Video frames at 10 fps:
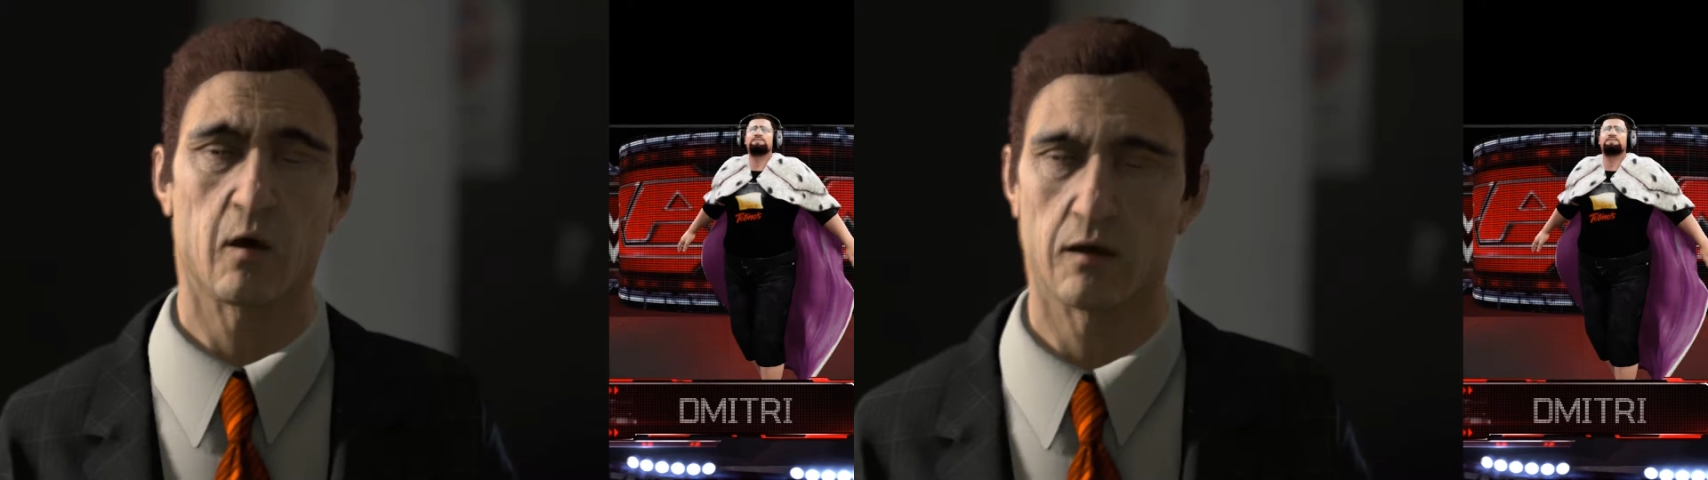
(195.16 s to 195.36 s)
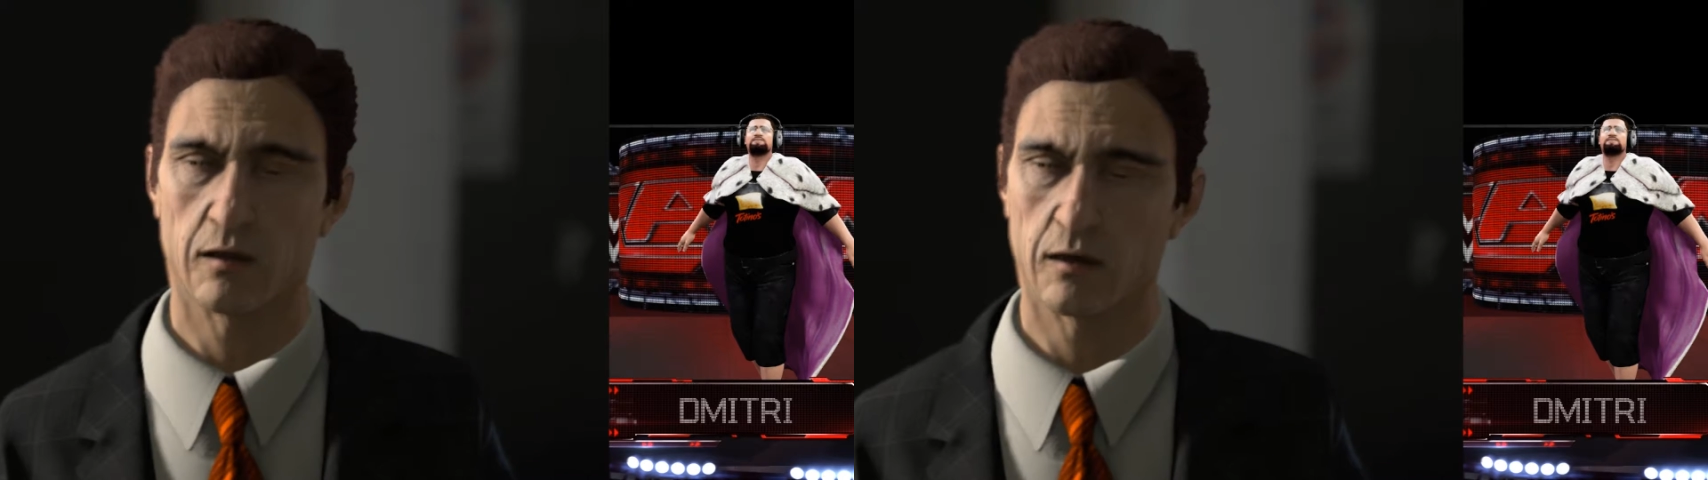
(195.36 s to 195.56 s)

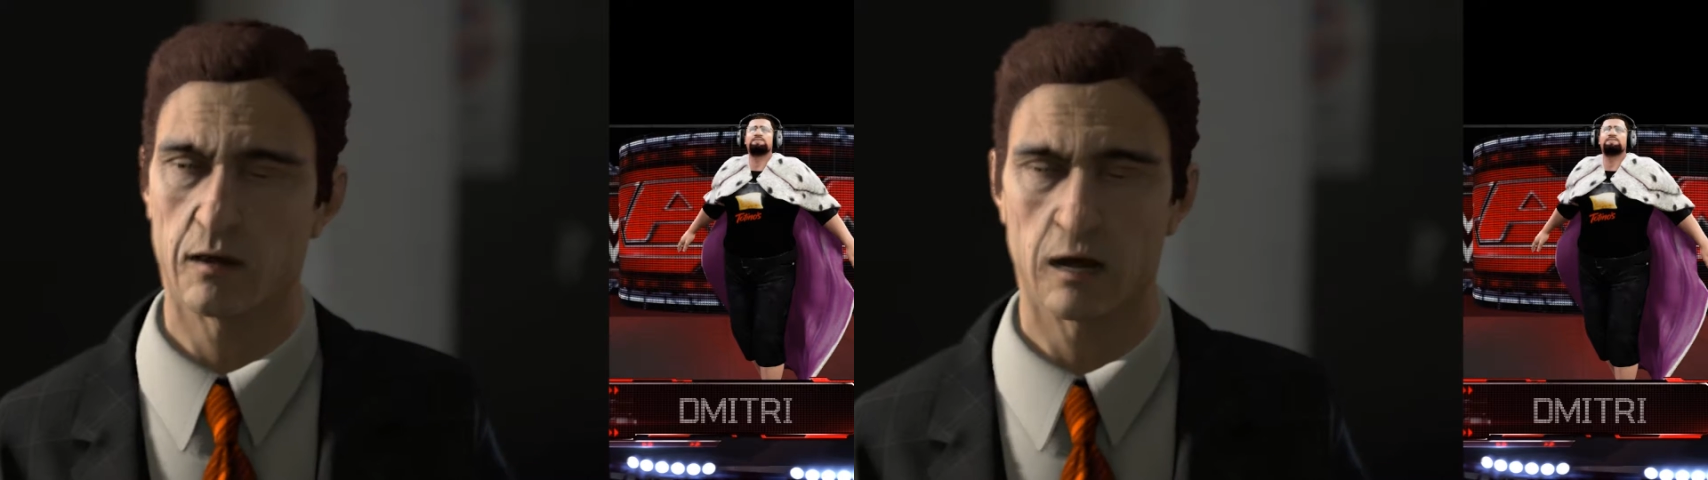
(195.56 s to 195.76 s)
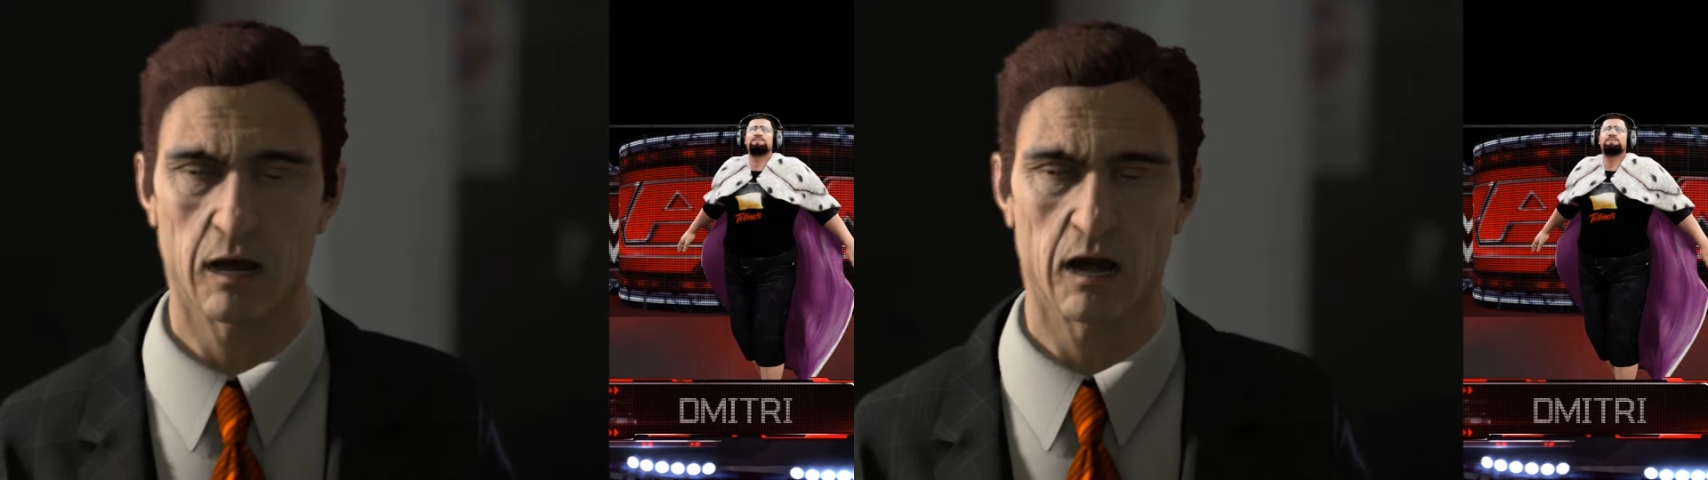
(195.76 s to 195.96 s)
42
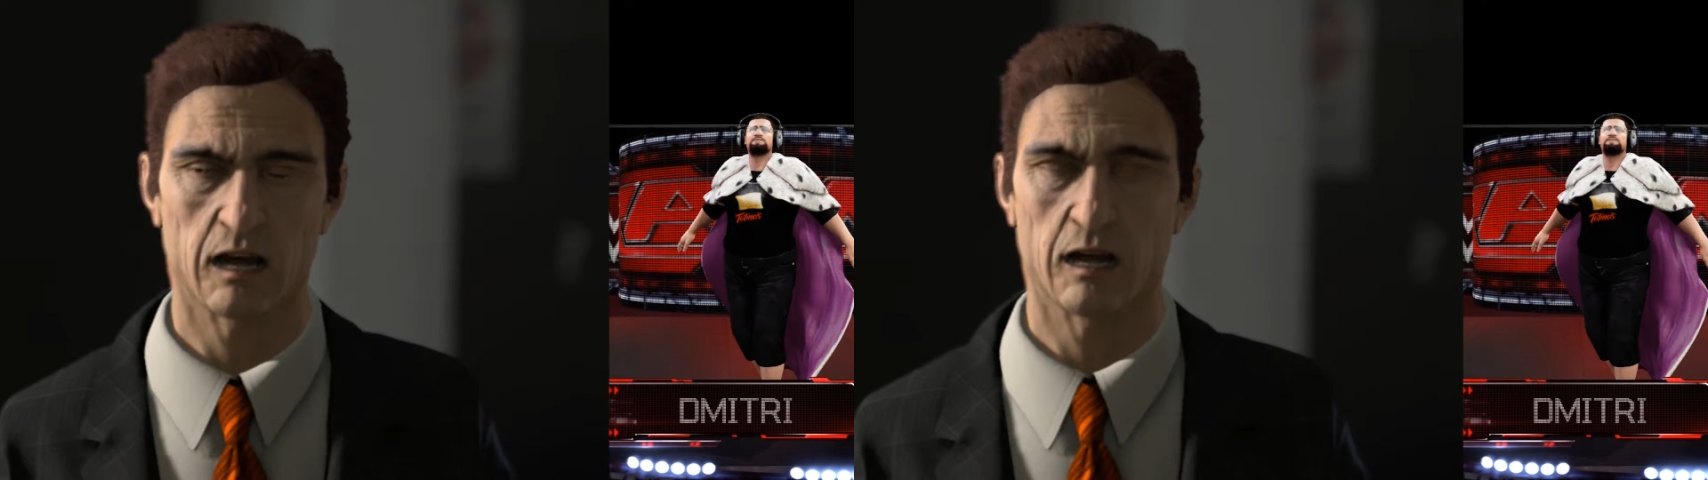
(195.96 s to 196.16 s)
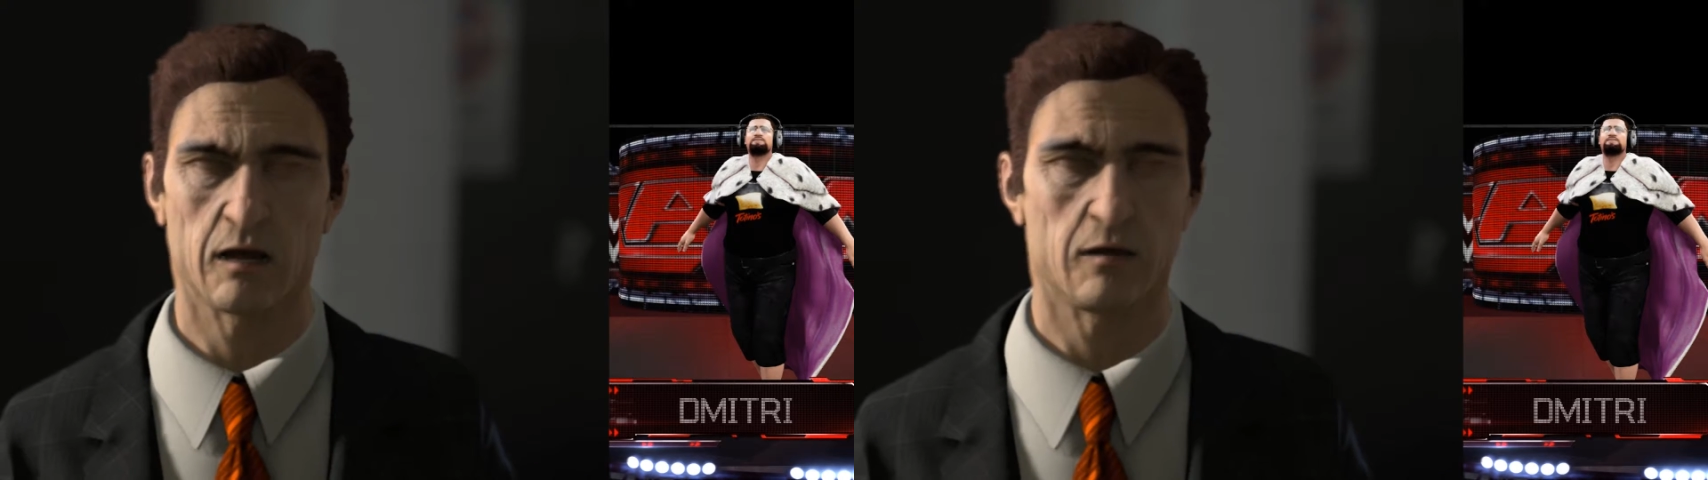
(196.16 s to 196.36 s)
is a good
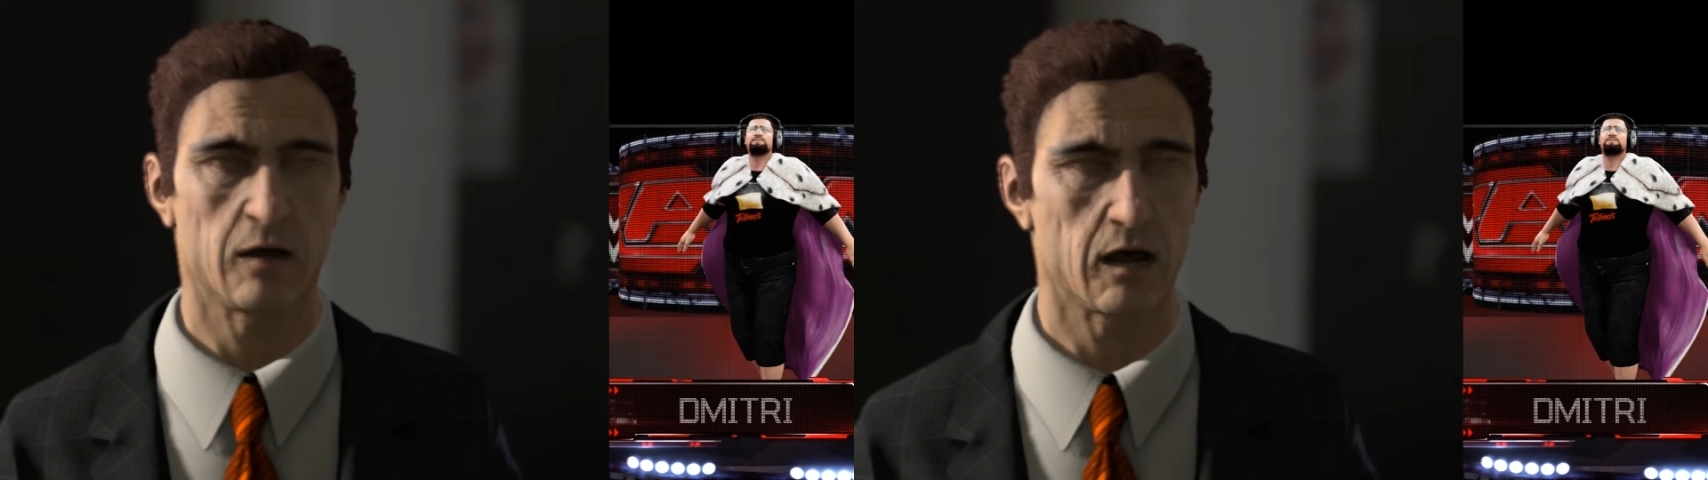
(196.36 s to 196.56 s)
answer.